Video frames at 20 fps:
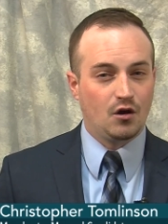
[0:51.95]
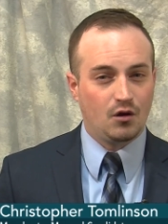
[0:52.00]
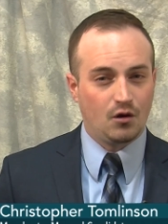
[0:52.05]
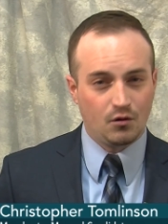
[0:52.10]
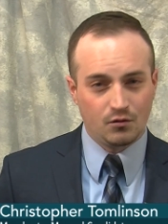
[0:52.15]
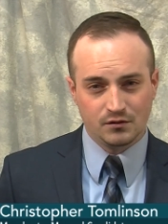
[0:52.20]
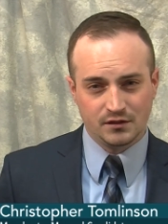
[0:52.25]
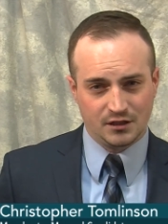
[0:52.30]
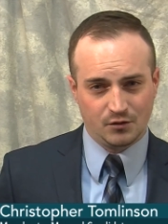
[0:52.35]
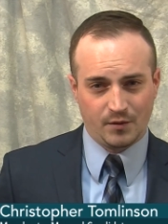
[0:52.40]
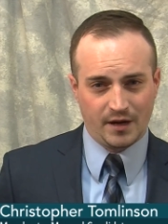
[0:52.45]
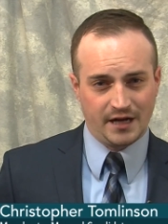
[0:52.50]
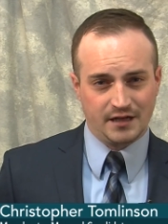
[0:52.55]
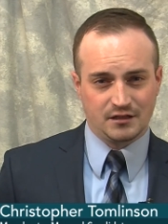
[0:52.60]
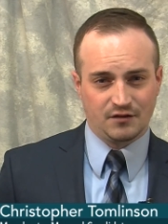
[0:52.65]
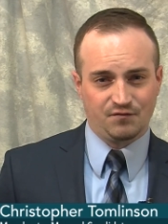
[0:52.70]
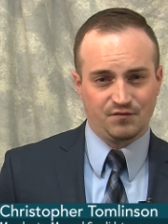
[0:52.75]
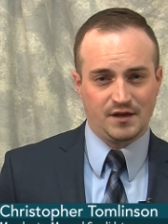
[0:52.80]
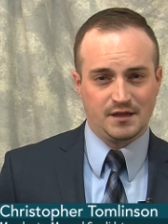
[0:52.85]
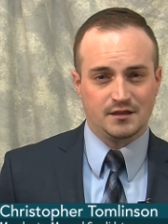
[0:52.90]
only way to
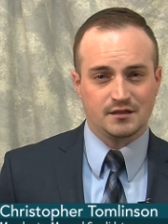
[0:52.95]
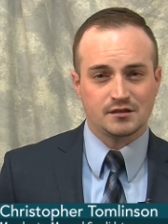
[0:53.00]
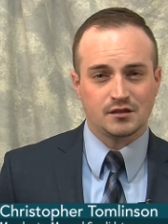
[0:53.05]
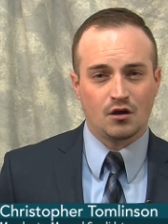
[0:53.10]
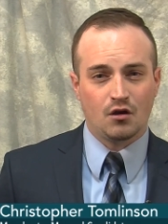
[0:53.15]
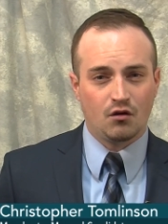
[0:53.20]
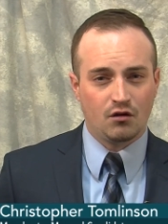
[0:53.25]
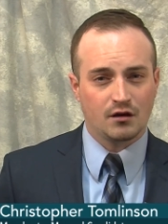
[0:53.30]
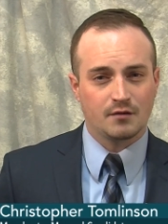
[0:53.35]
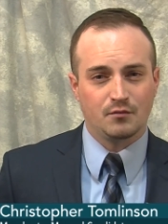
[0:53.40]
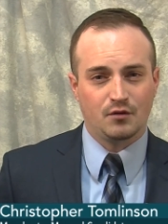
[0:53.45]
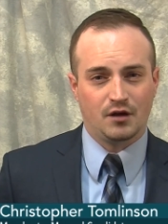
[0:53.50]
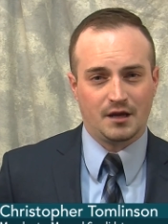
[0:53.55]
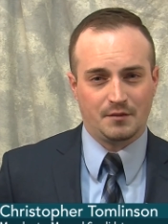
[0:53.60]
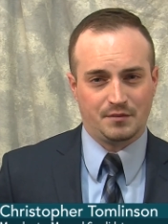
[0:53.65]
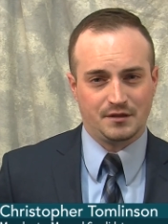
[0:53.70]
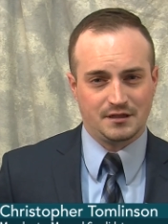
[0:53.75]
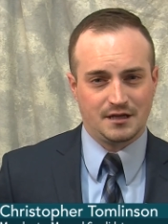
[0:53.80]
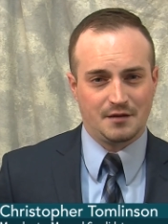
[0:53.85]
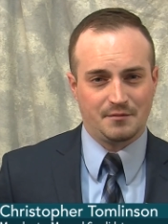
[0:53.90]
defeat this horrible
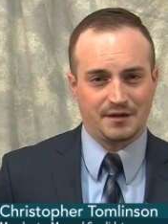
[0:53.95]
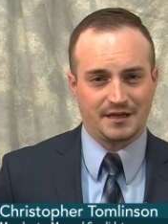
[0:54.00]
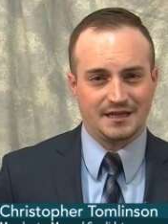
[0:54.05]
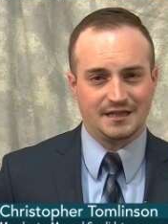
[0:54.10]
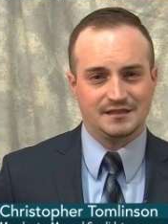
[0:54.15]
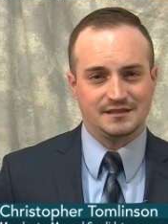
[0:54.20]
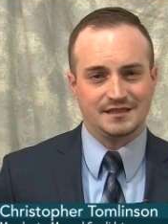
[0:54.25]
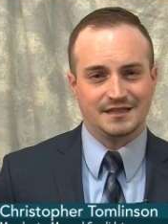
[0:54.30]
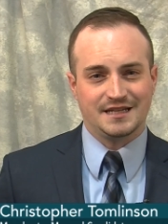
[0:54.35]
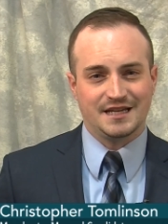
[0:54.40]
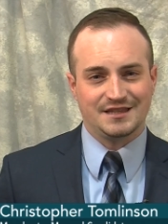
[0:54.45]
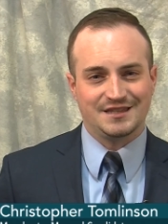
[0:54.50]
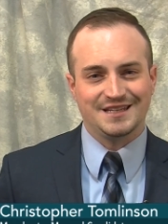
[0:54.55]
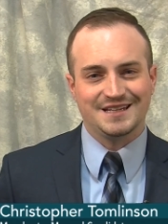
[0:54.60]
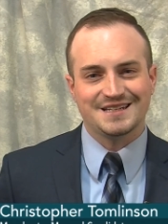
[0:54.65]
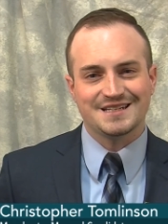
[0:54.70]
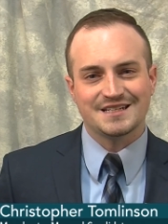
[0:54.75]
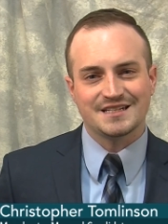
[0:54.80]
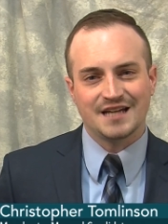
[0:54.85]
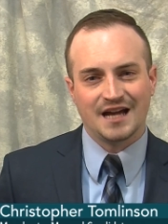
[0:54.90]
epidemic is to get the
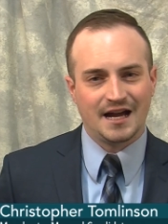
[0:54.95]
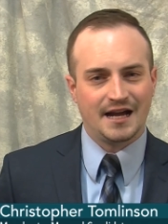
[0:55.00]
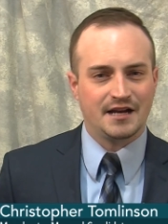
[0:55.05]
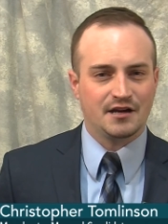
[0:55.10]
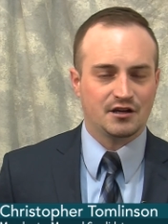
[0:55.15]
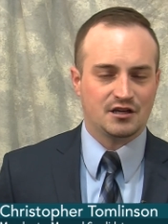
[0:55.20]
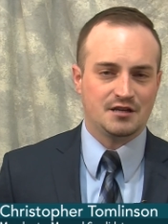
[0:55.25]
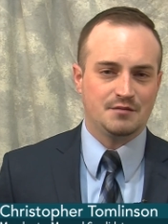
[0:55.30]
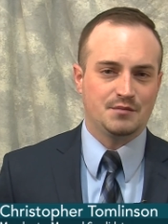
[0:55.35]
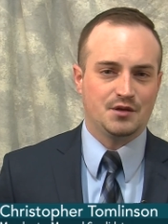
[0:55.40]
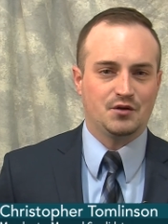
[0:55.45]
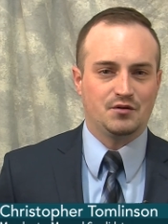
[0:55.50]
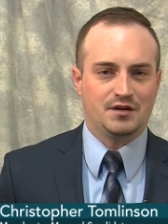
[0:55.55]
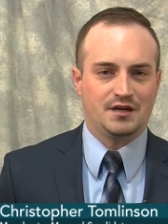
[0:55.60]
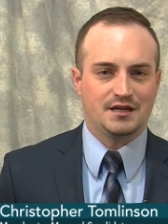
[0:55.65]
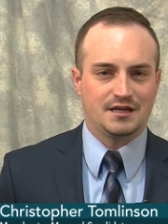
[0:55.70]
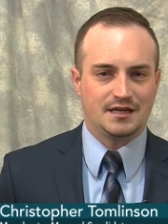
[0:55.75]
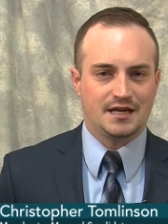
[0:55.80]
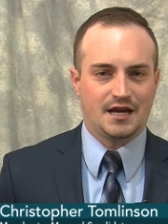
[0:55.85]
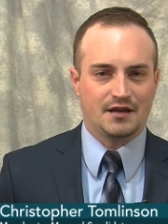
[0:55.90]
entire
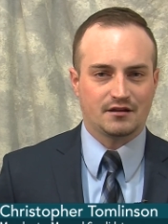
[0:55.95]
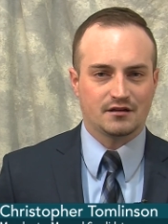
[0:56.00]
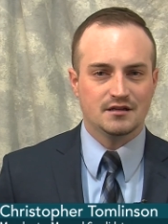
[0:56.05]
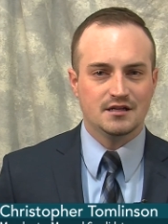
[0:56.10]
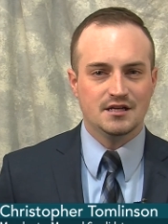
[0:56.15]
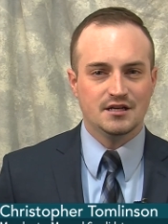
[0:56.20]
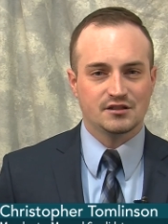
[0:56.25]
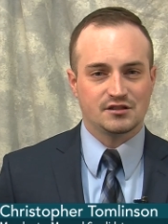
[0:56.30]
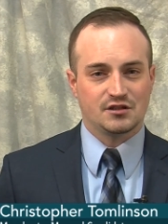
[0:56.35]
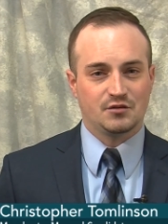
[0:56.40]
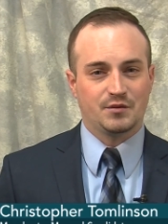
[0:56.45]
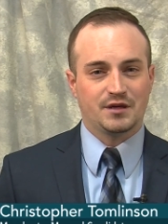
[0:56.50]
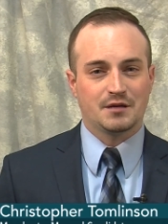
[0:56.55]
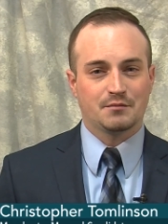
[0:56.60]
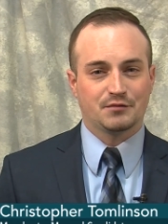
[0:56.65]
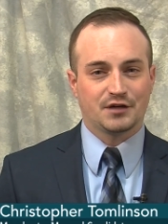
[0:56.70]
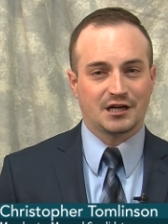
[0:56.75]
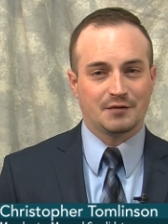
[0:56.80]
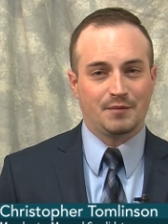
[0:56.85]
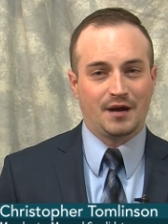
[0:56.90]
community together so that we
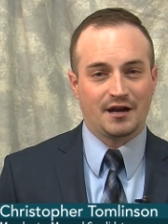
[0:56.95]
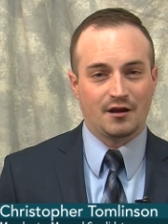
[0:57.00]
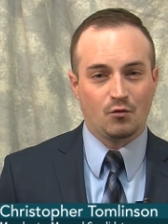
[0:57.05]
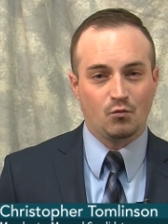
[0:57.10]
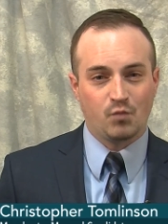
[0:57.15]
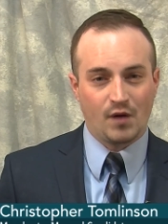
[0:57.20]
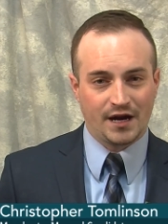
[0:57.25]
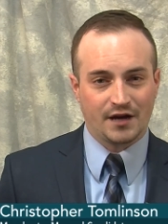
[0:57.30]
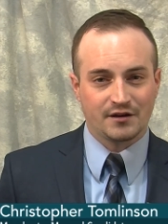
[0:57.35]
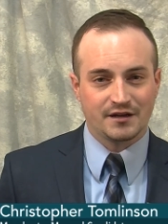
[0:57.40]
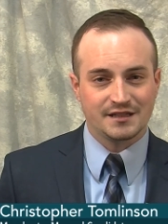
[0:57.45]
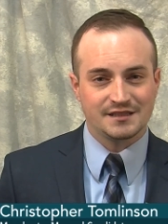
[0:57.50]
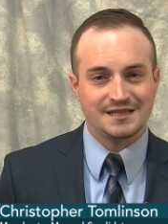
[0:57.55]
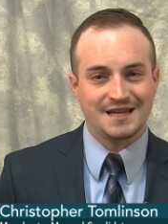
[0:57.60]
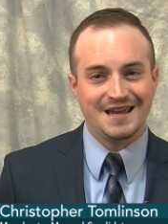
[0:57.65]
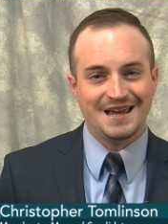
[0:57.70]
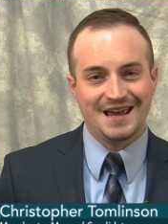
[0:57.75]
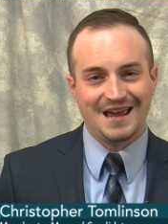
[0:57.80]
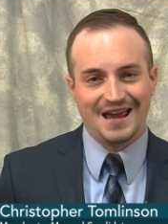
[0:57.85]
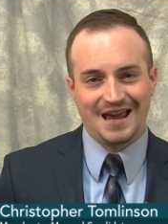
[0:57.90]
can bring about awareness
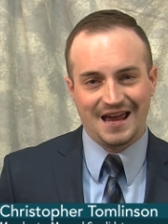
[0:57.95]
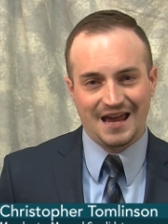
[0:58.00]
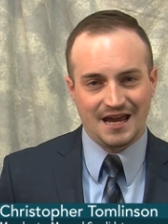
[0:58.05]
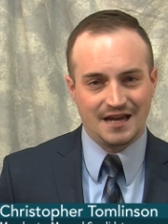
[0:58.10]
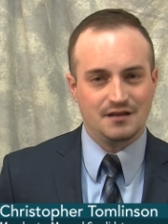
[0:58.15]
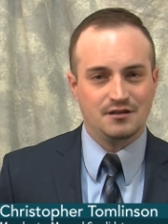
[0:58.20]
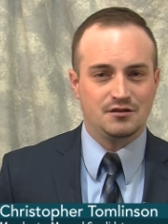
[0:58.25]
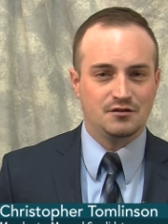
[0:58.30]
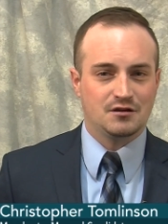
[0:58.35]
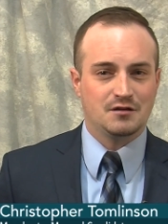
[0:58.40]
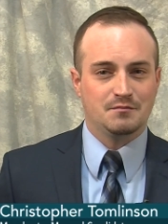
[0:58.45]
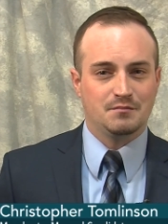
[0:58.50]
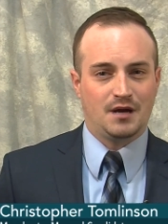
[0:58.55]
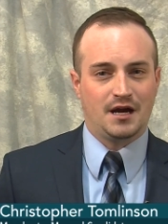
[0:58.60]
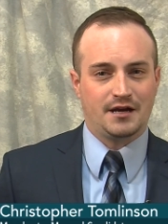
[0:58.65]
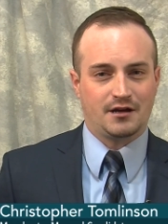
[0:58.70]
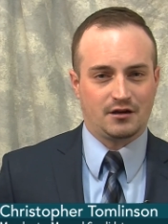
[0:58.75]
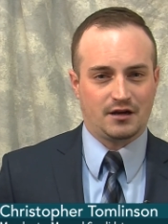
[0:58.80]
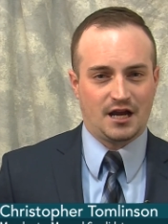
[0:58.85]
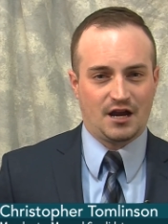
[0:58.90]
and to
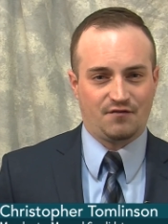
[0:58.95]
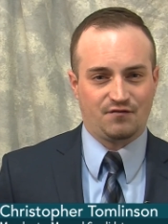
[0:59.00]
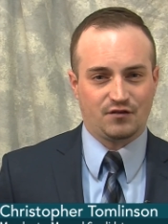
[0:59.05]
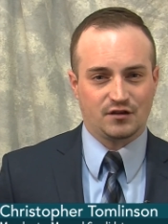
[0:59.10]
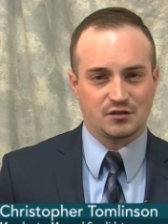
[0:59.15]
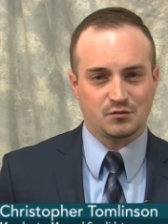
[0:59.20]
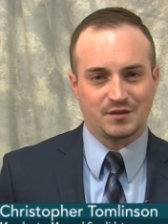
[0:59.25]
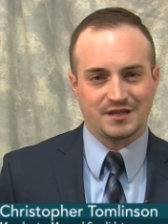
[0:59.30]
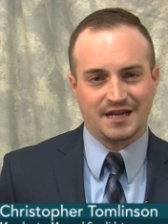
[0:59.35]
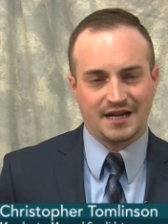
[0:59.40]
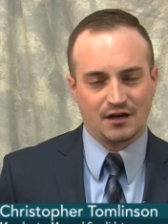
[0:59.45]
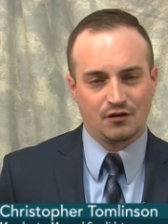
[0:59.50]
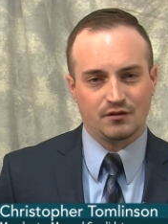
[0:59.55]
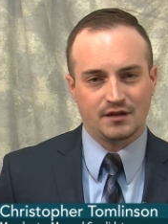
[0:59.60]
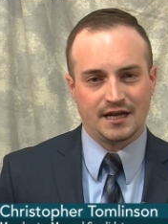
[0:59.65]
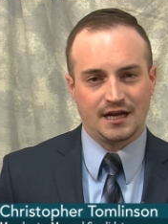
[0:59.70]
combine our efforts with Carroll